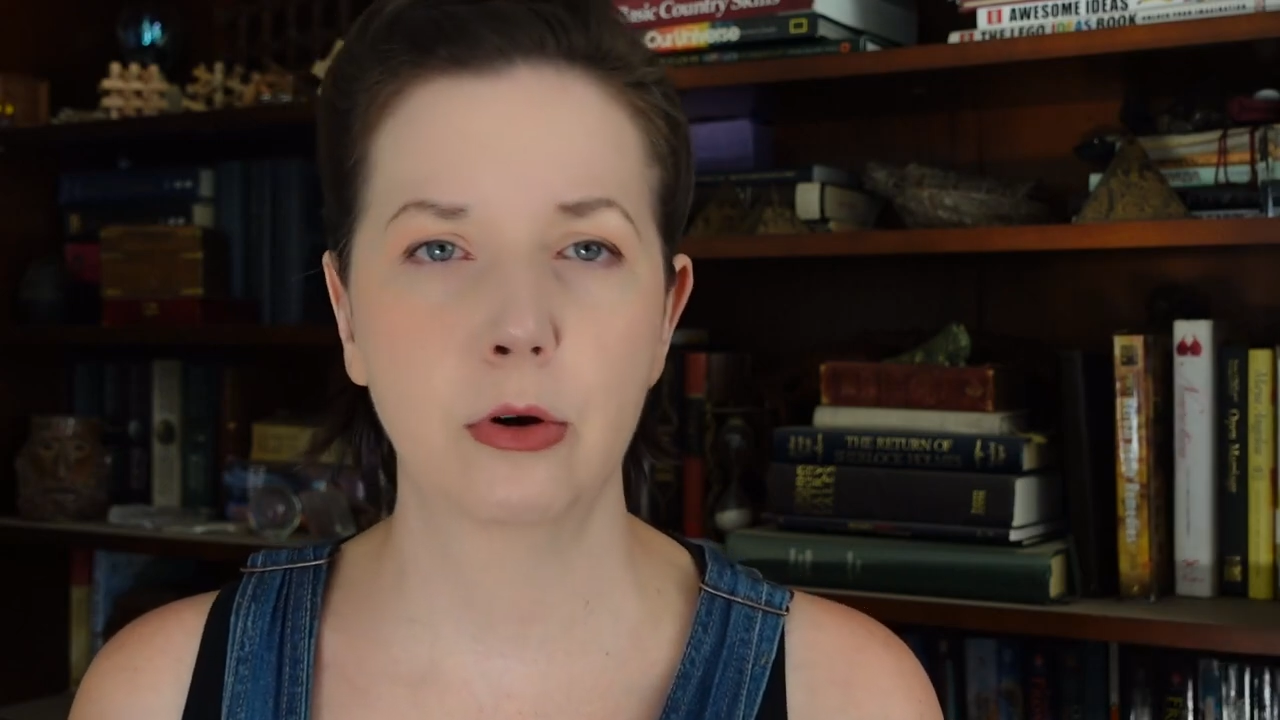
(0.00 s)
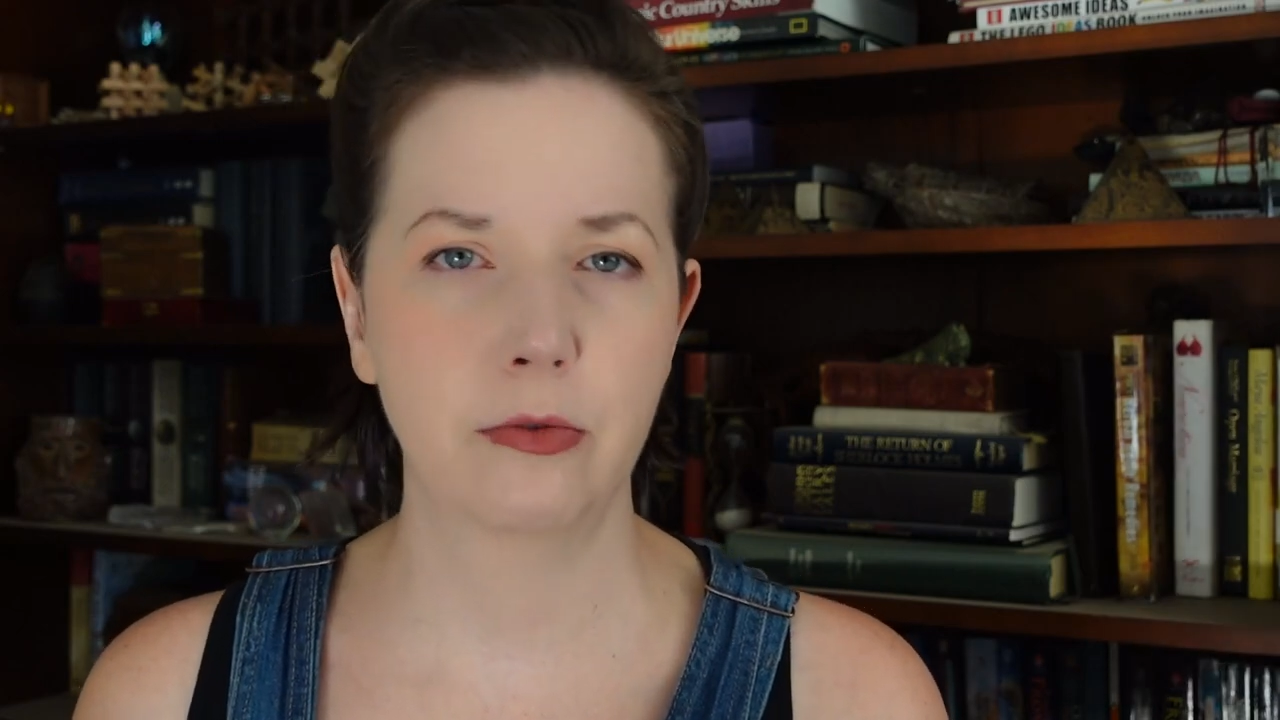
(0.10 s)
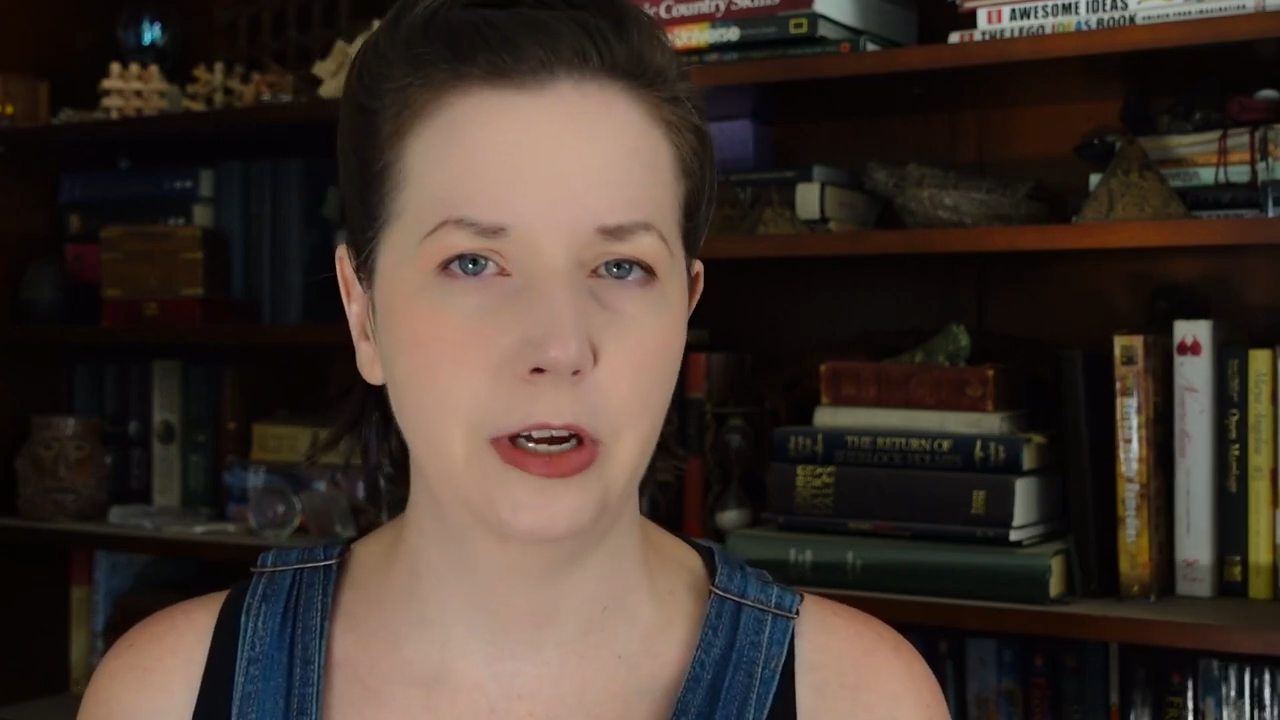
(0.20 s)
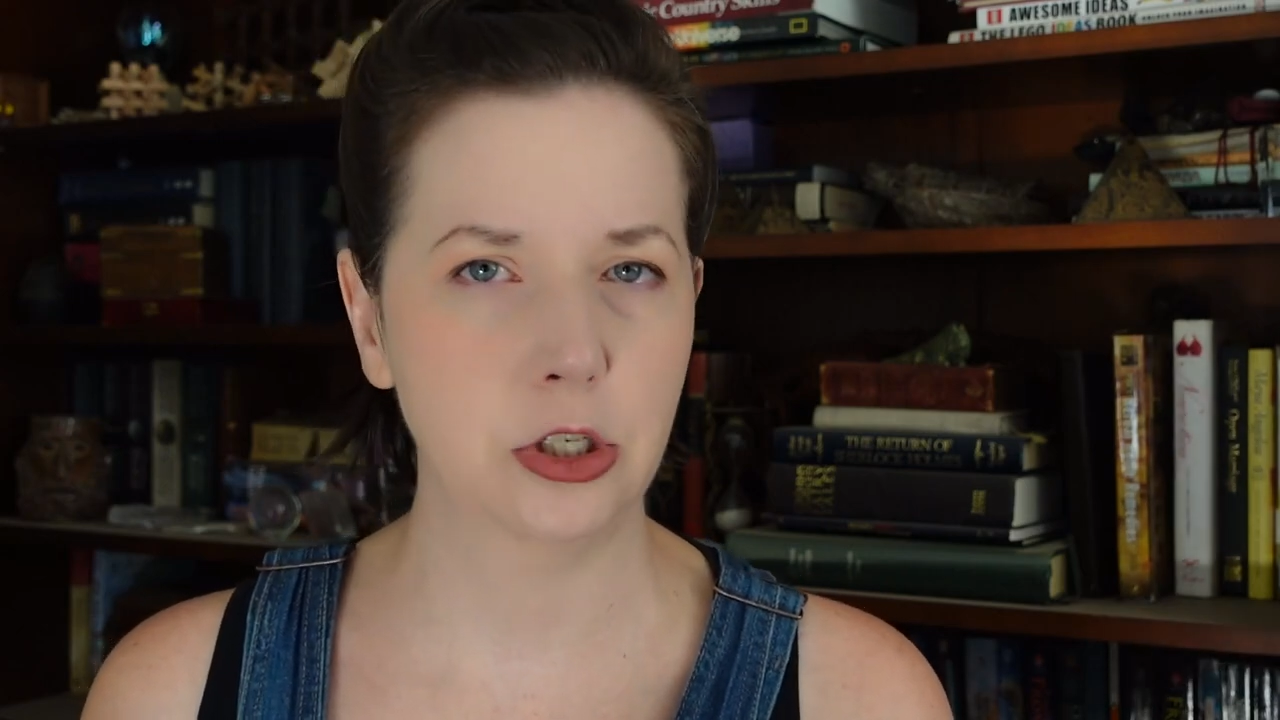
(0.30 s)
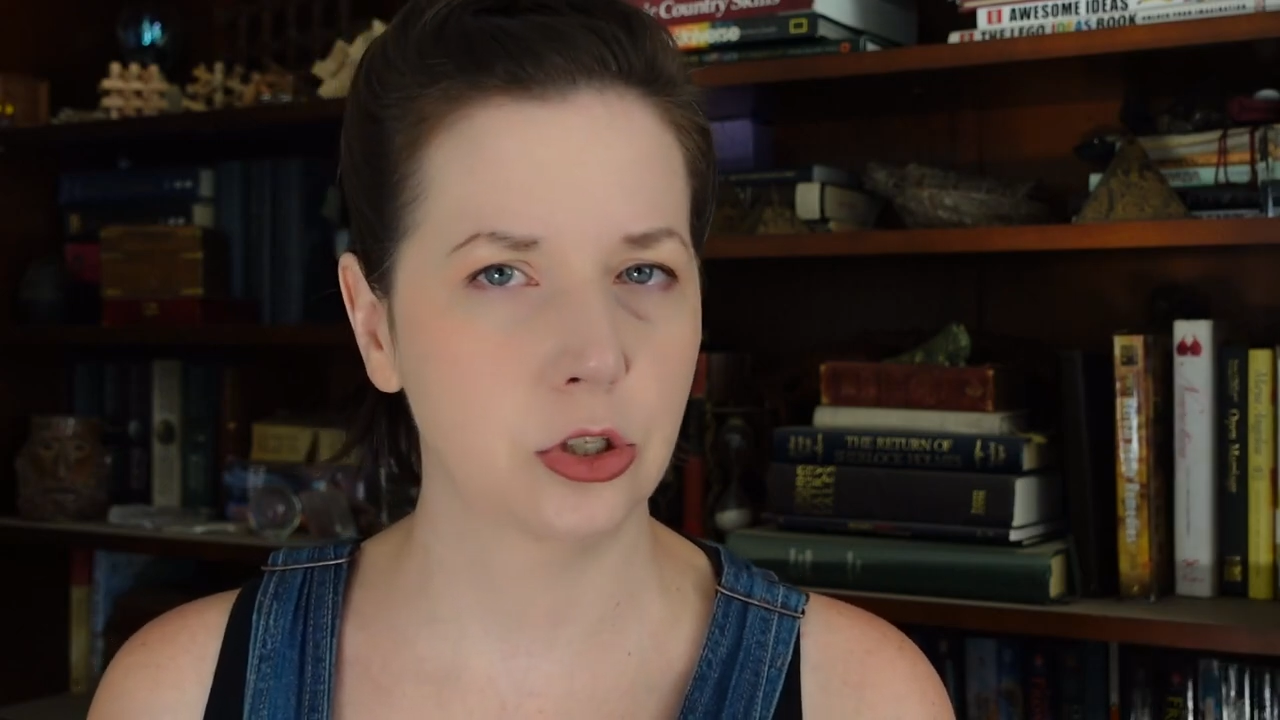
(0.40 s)

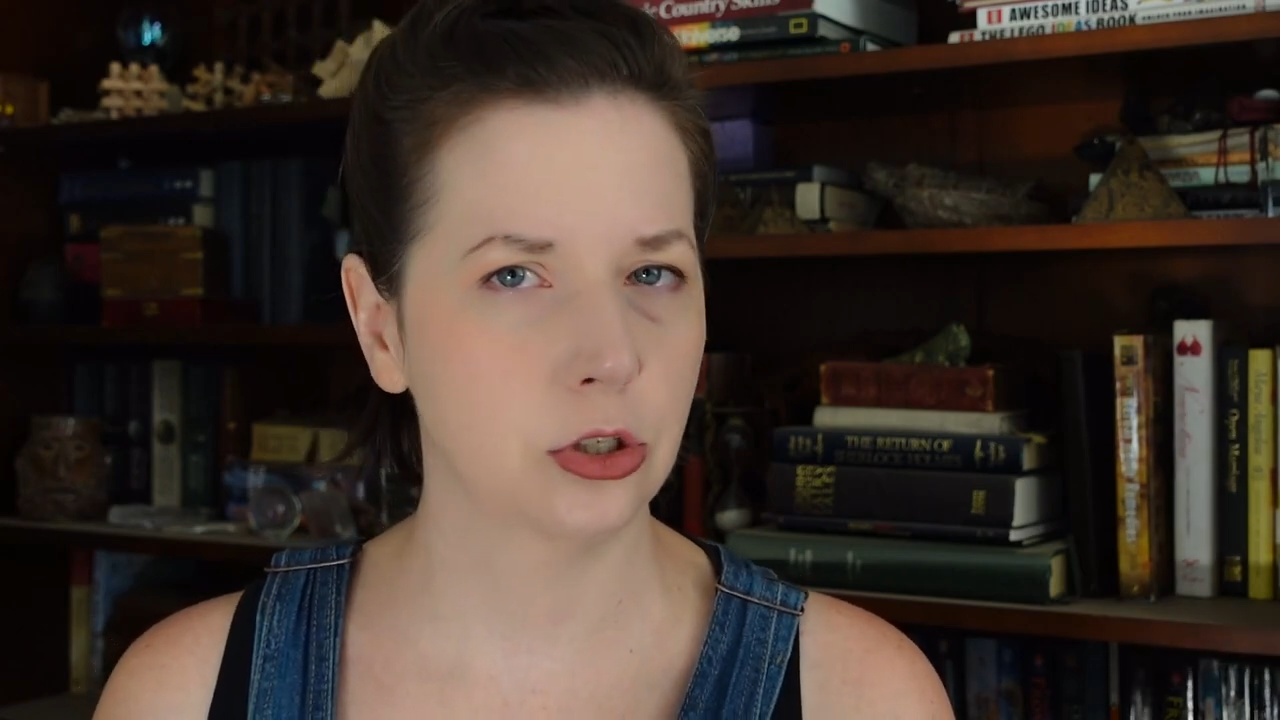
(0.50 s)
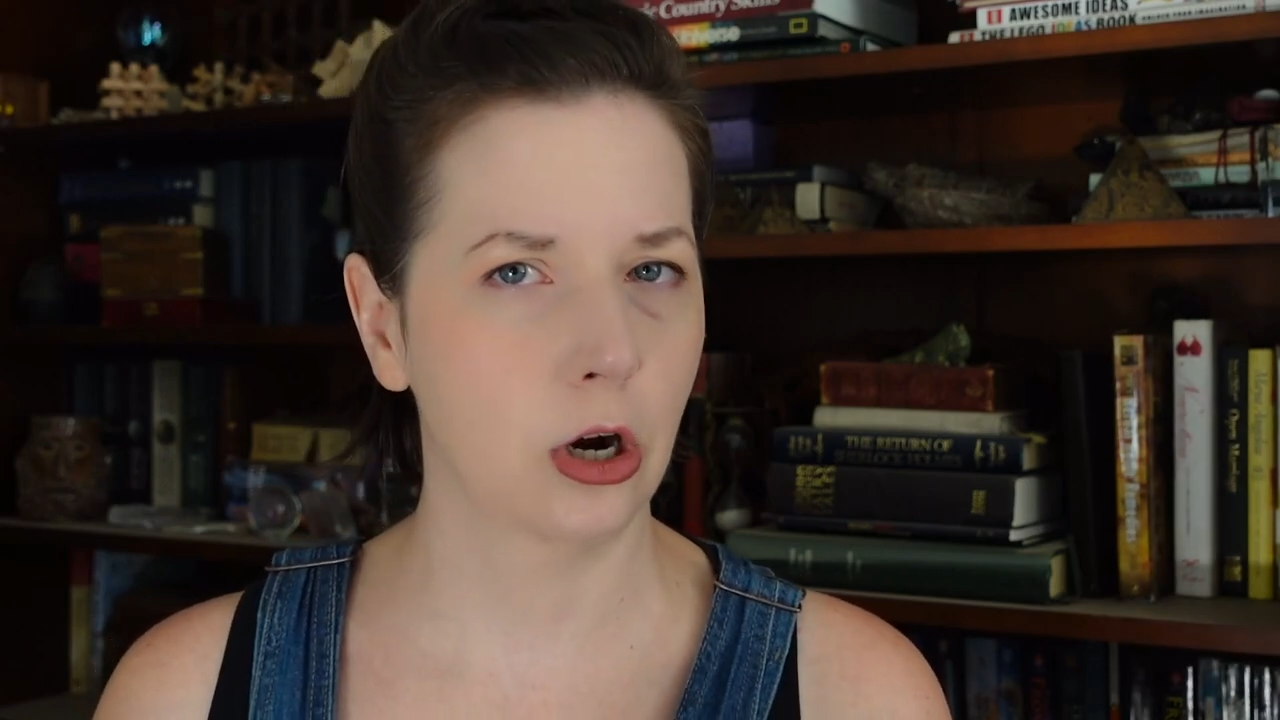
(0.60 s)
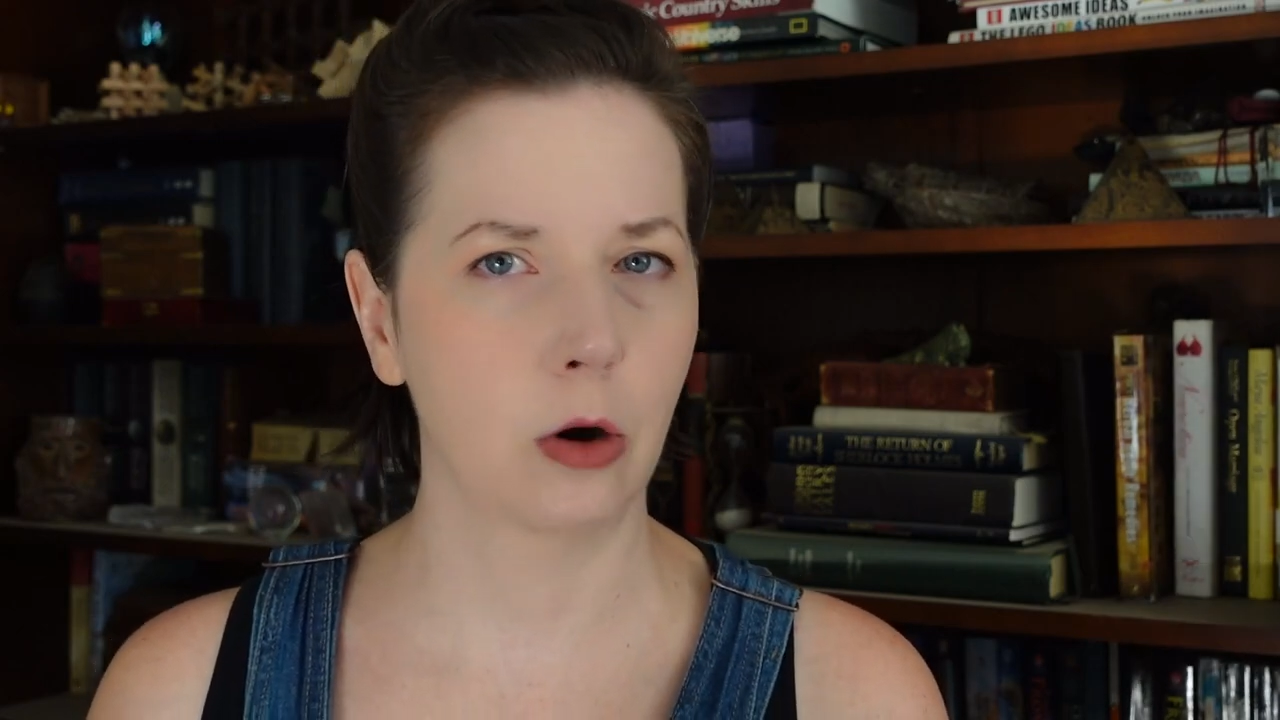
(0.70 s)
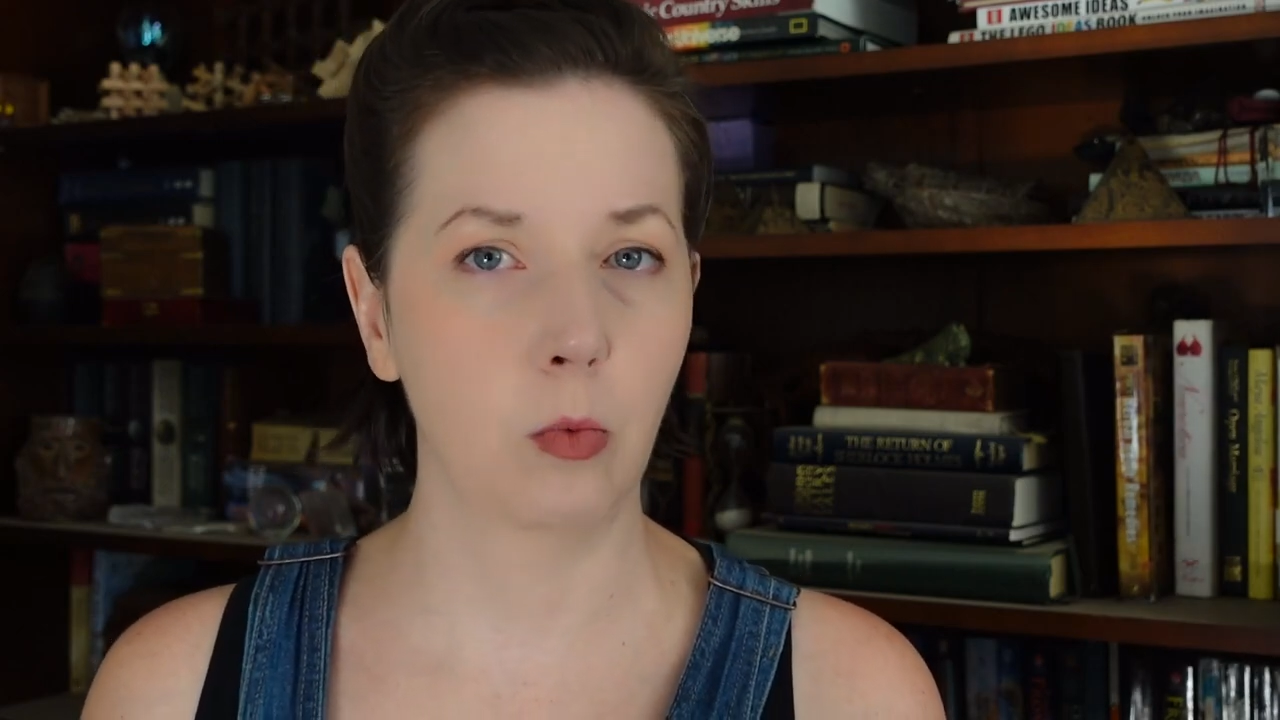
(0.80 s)
motivations are,